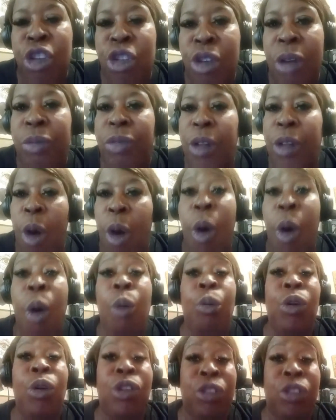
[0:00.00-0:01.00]
strength, and
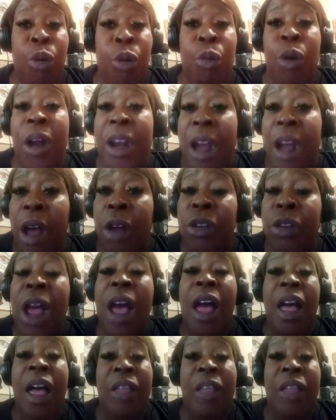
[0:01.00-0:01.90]
hope with someone else